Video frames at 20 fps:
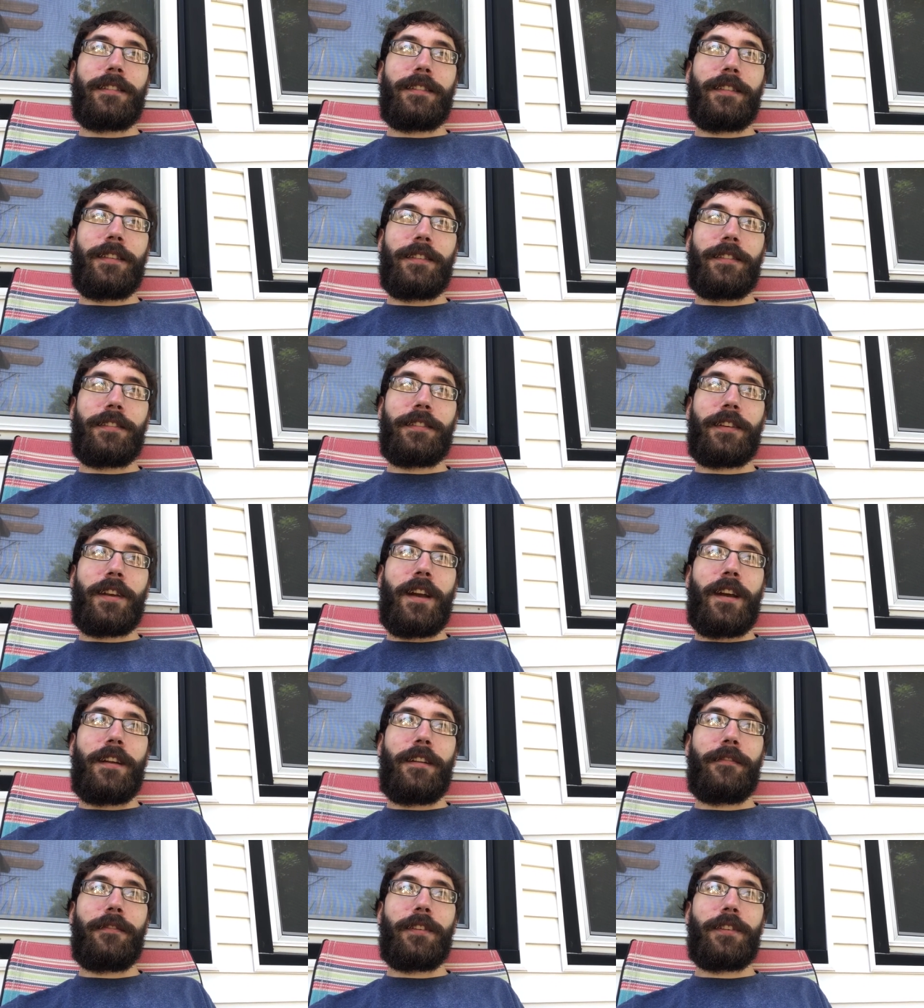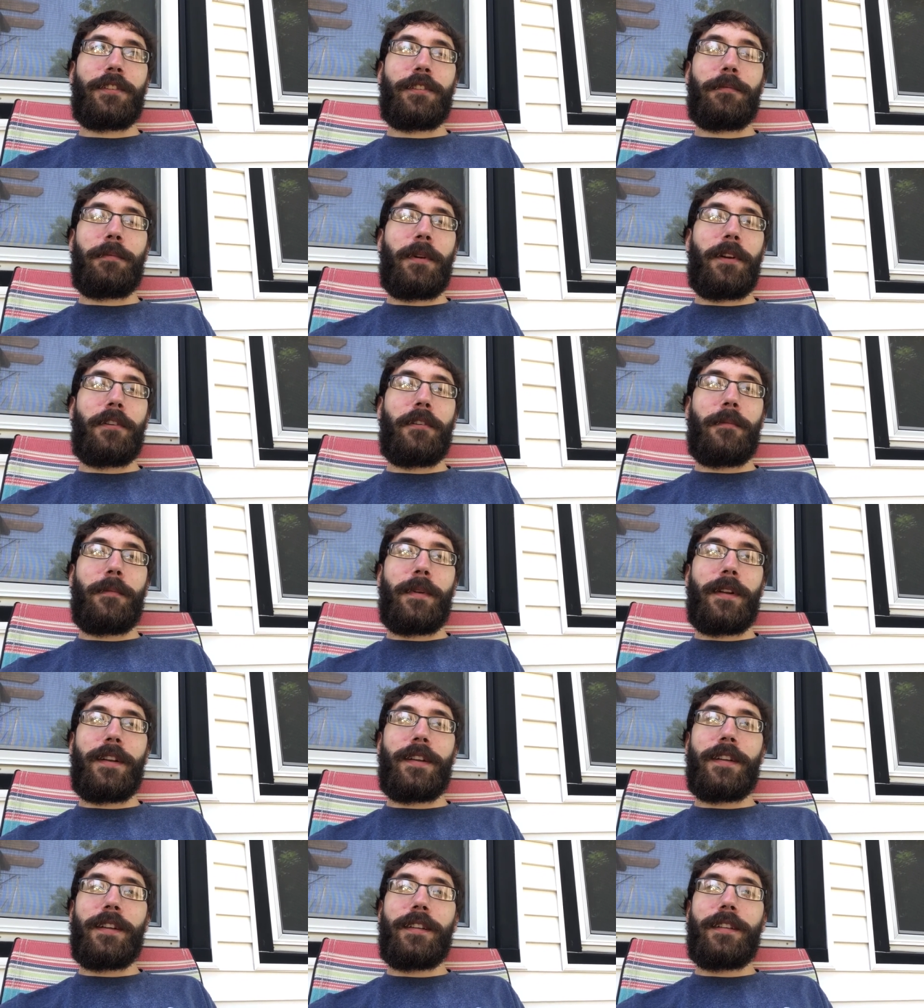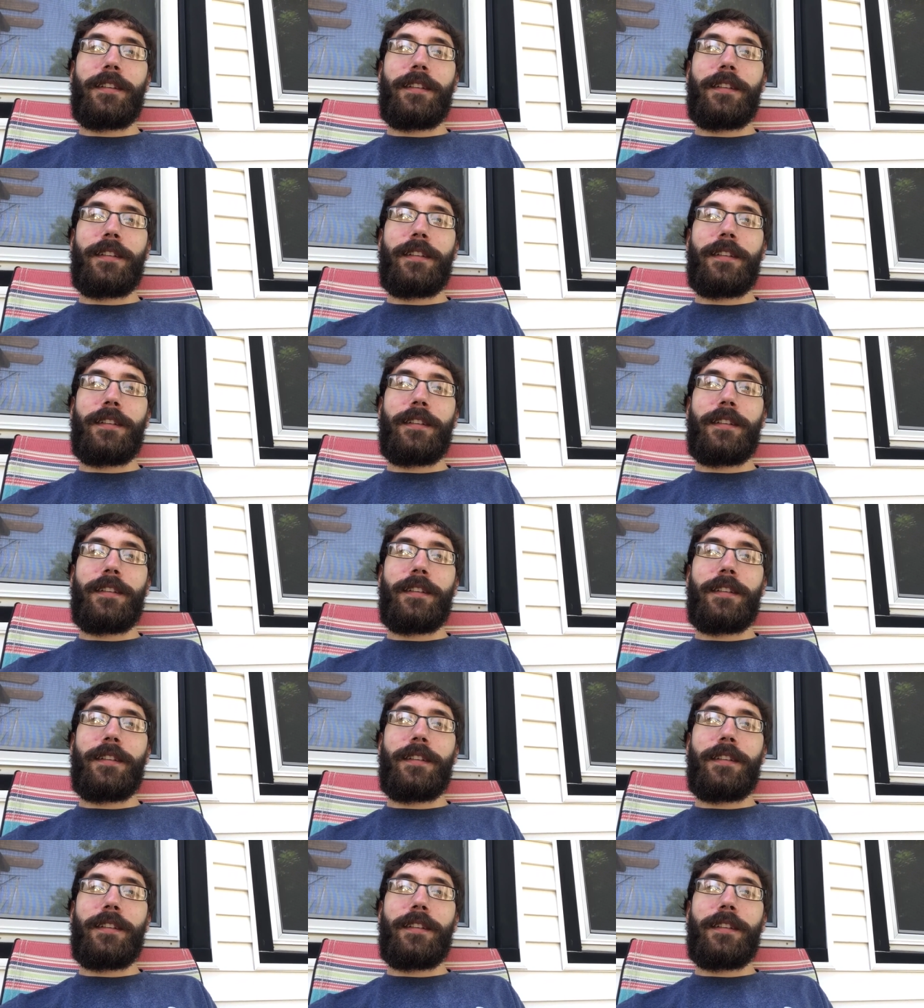this kind of experiment